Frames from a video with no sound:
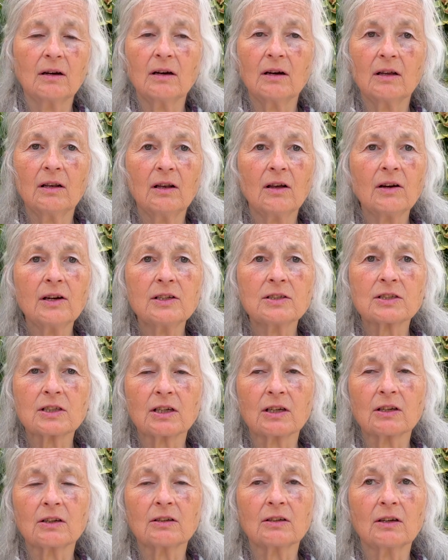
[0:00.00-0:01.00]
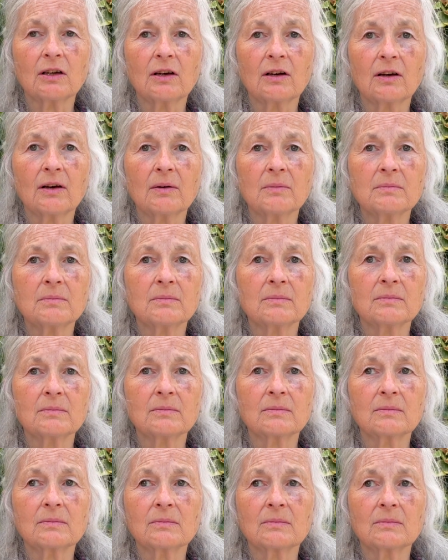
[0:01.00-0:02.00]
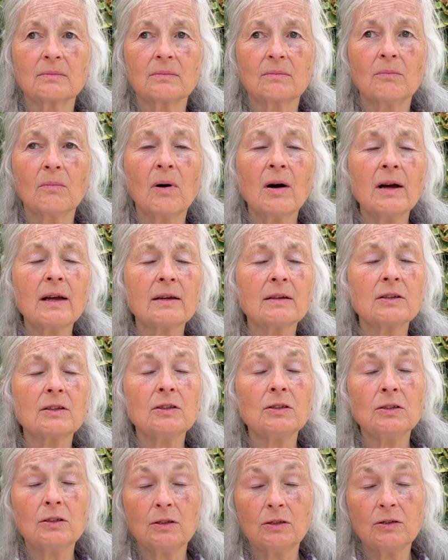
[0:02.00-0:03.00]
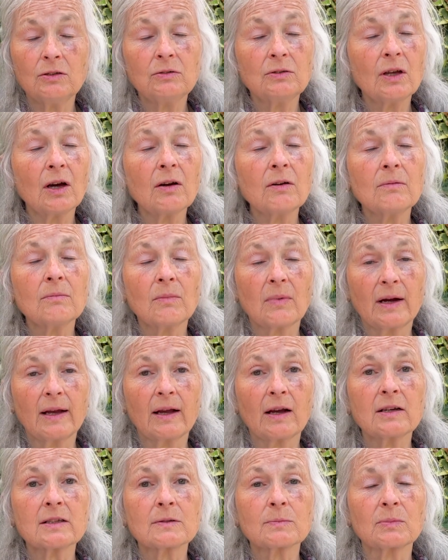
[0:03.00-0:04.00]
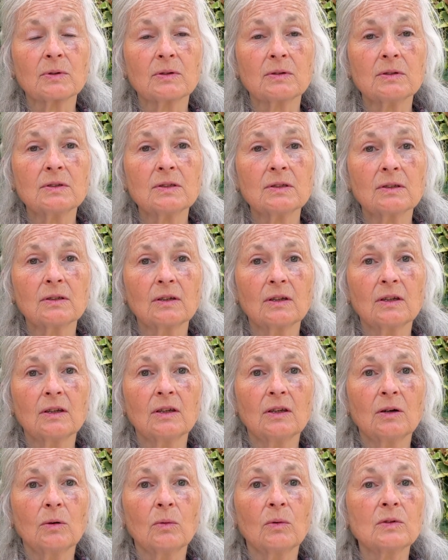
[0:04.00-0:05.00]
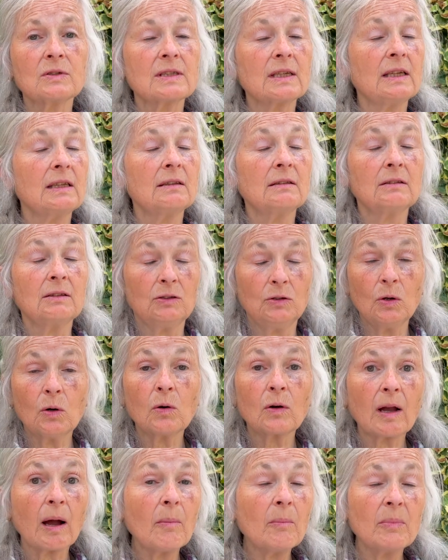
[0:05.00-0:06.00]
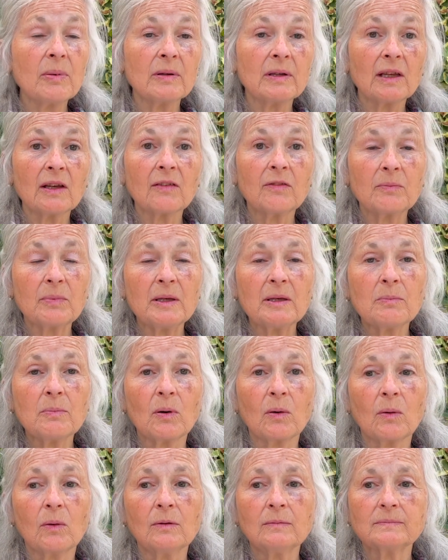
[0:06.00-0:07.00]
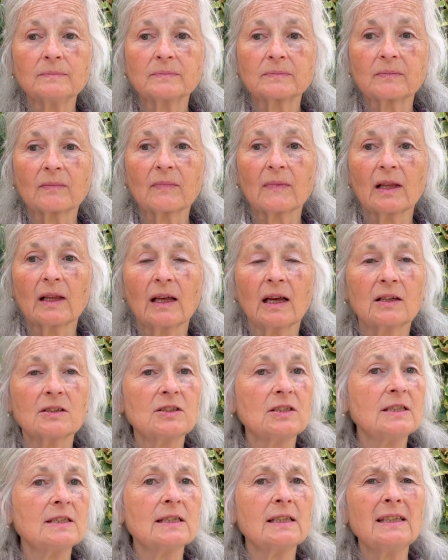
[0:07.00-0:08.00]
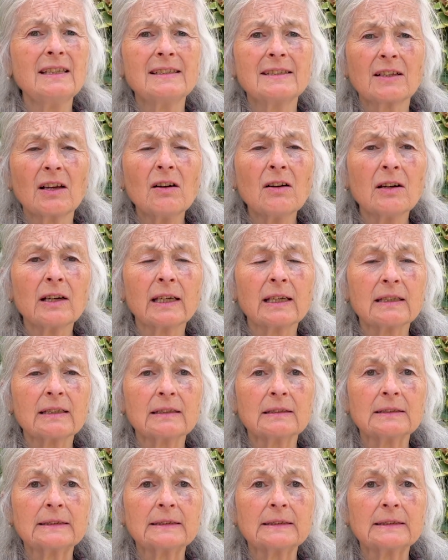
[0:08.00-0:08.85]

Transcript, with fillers: Elijah, um, my you know my husband was in your company of people, and she said he's died.